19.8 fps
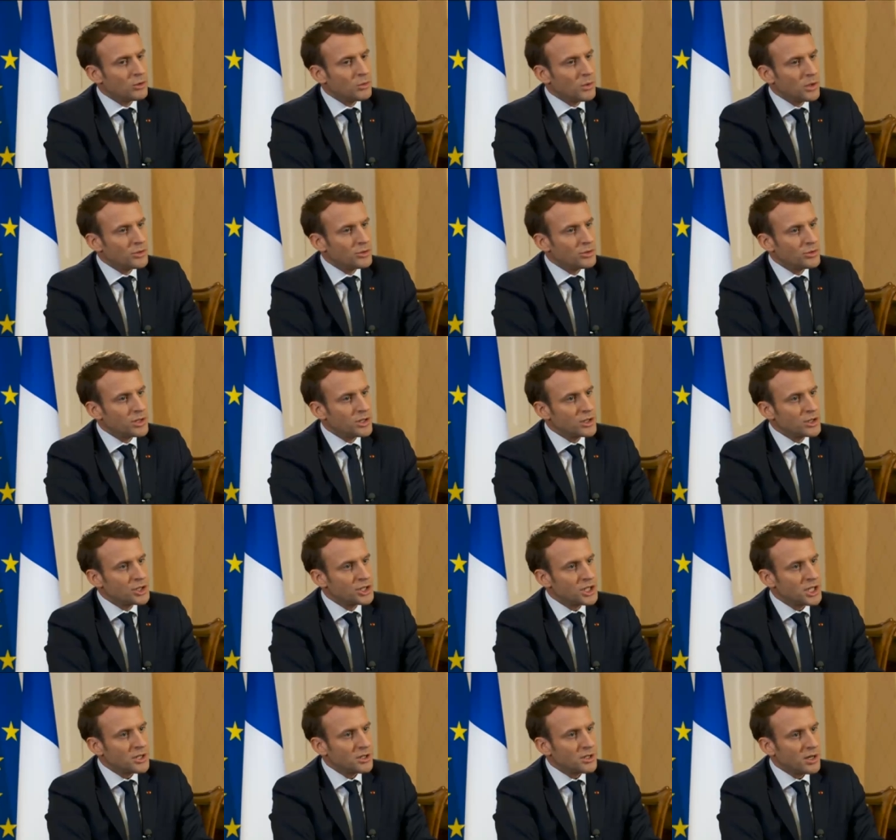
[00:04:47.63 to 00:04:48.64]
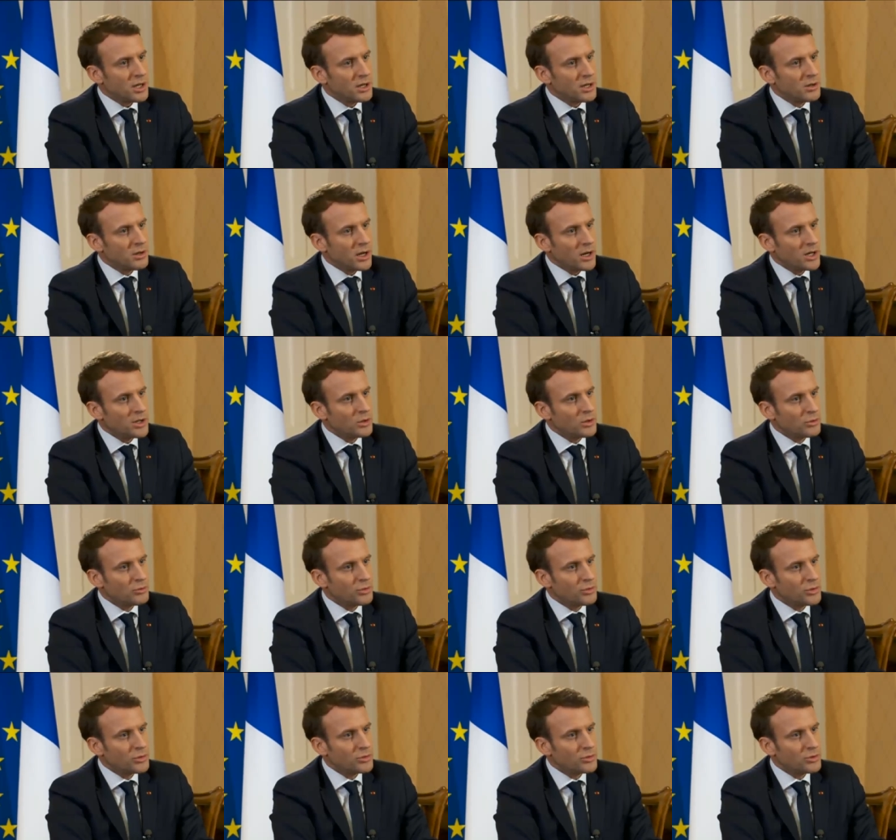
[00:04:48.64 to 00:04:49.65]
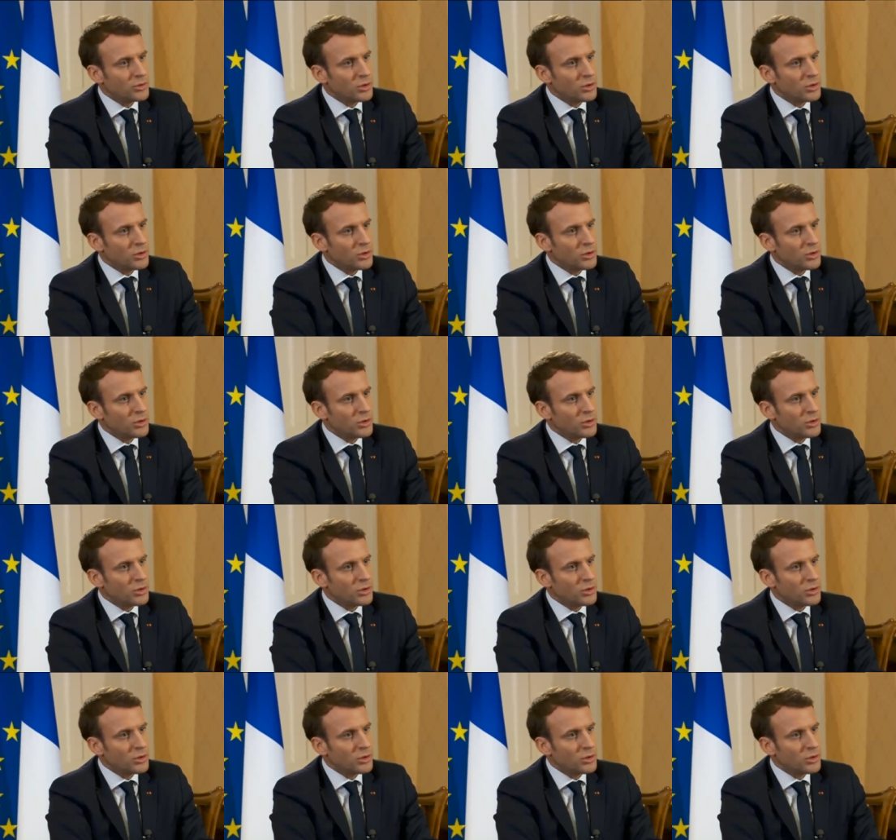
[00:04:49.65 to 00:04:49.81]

the one to negotiate and I, I don't want to